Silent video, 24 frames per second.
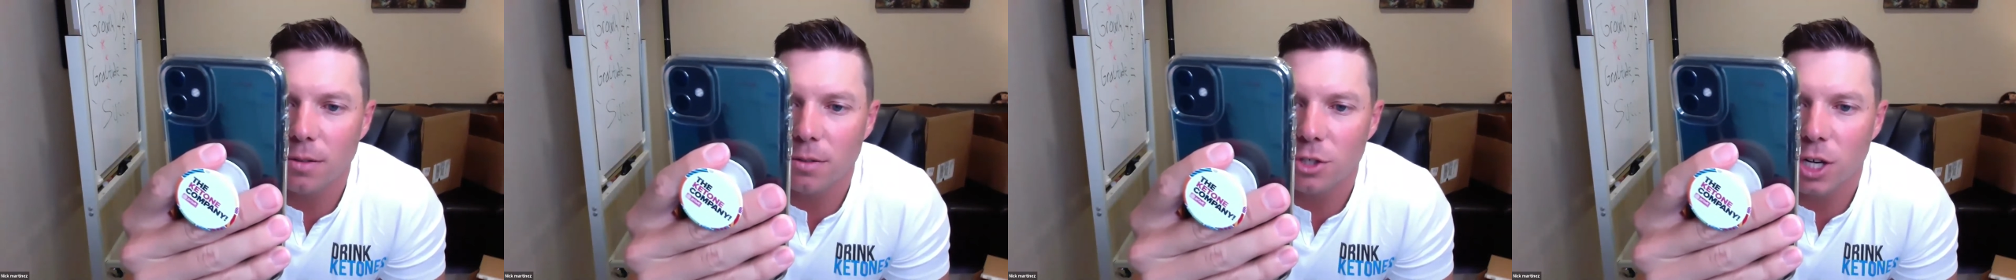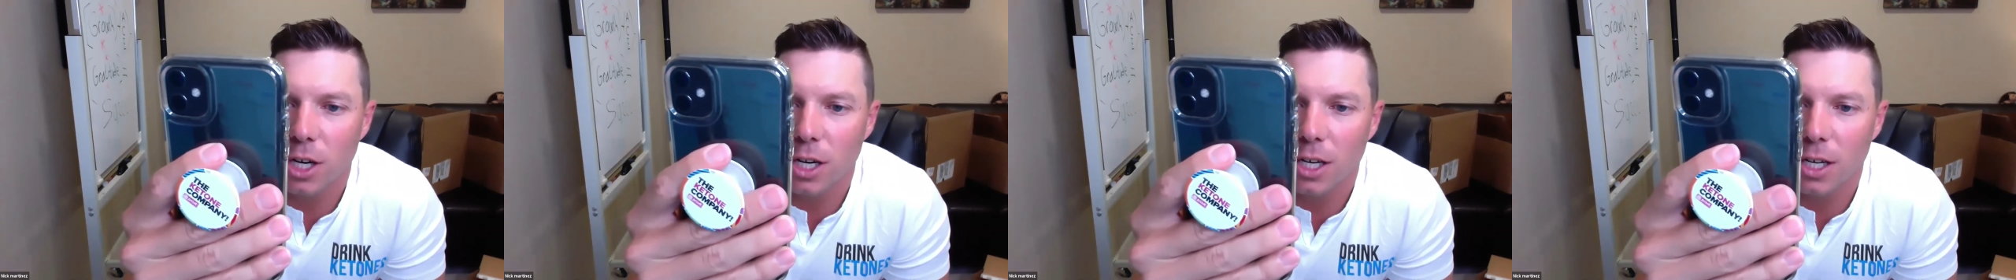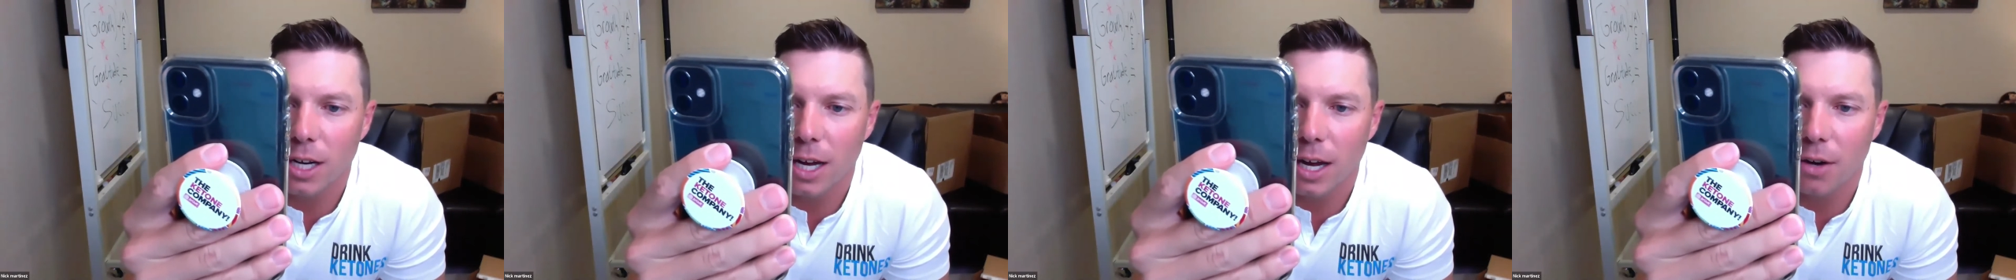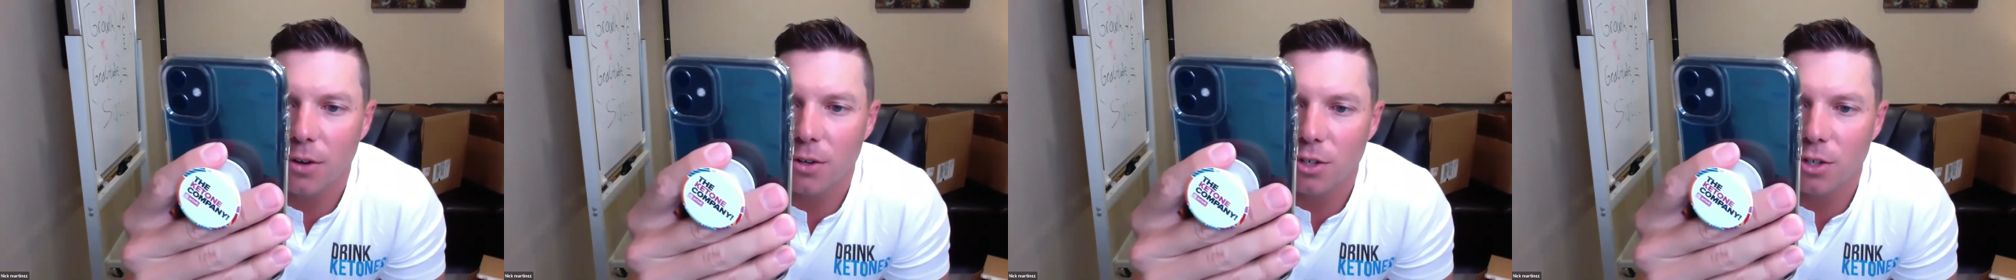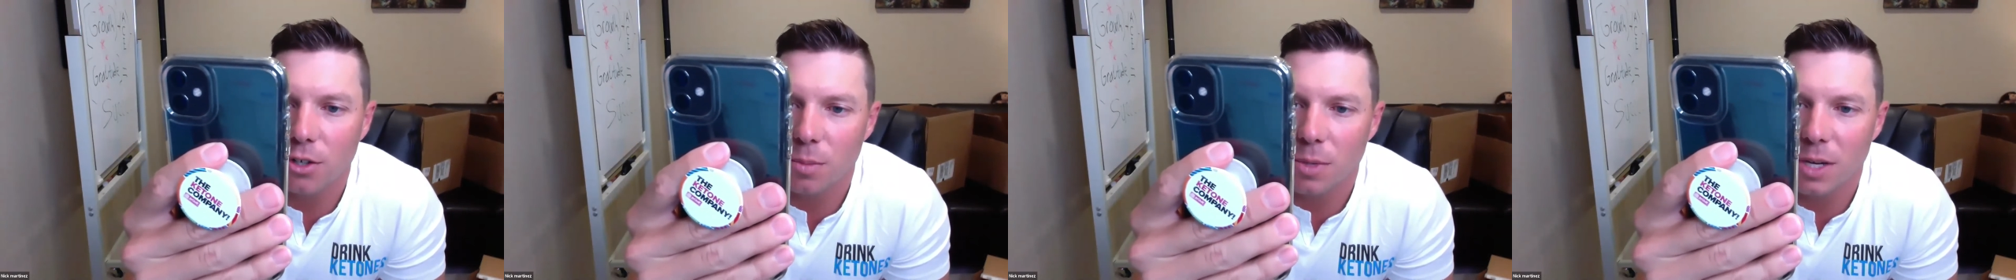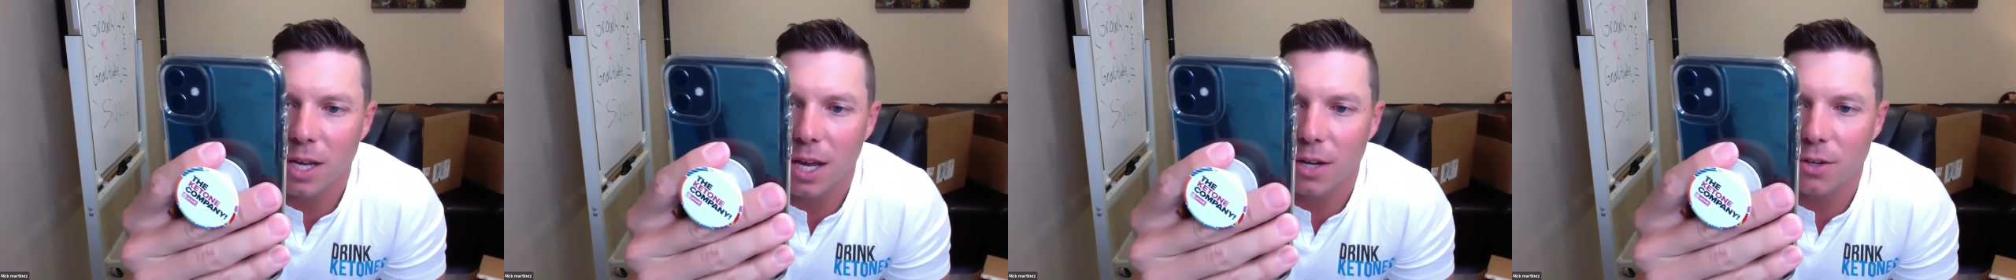Check it out and to
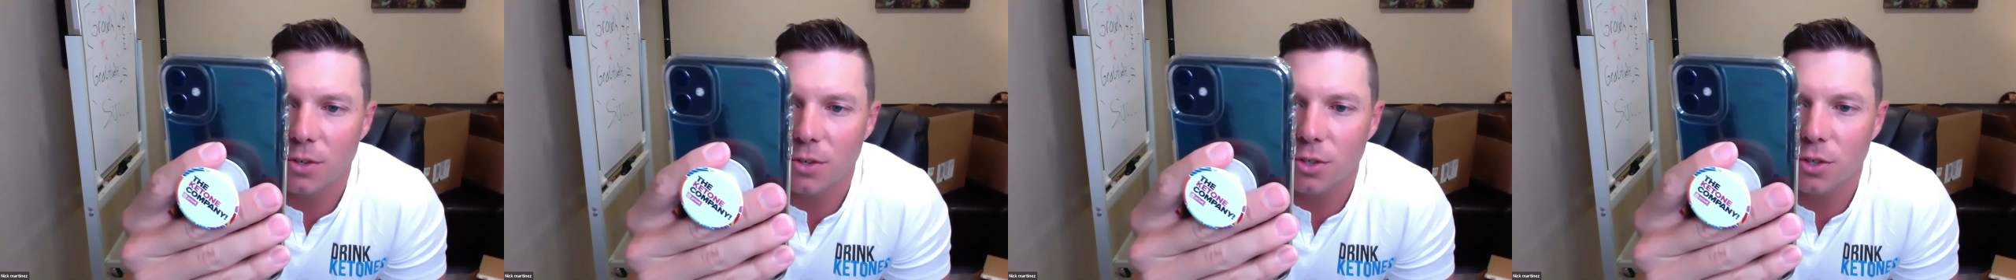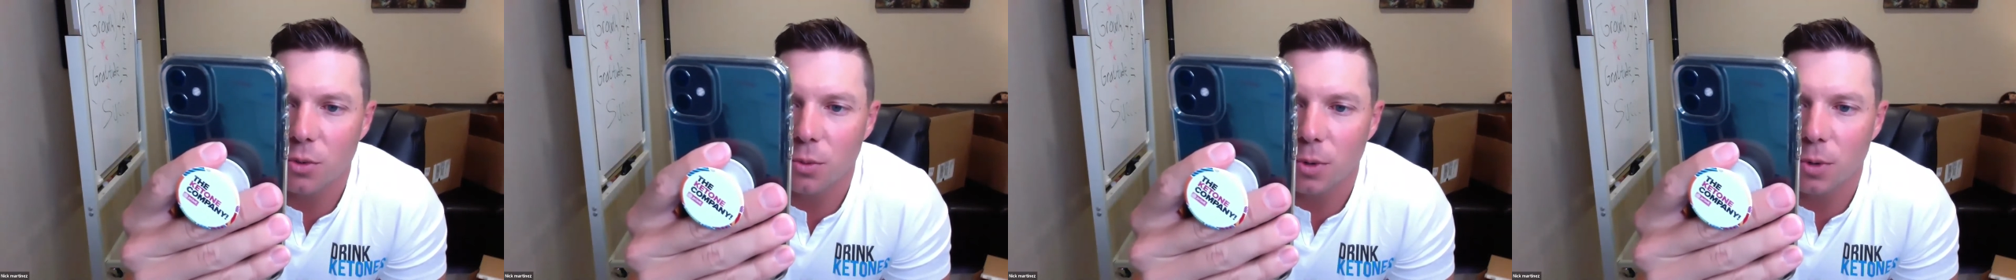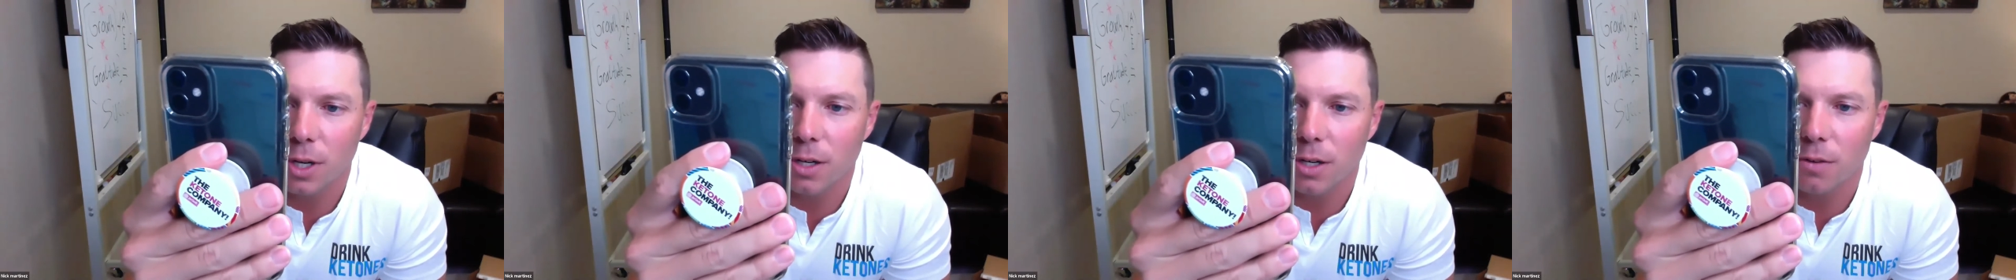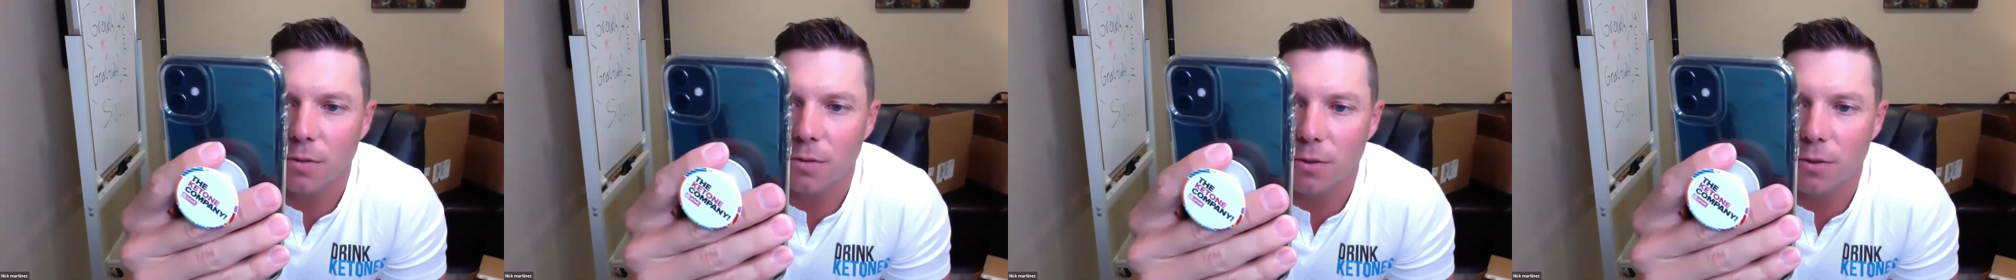be entered to win a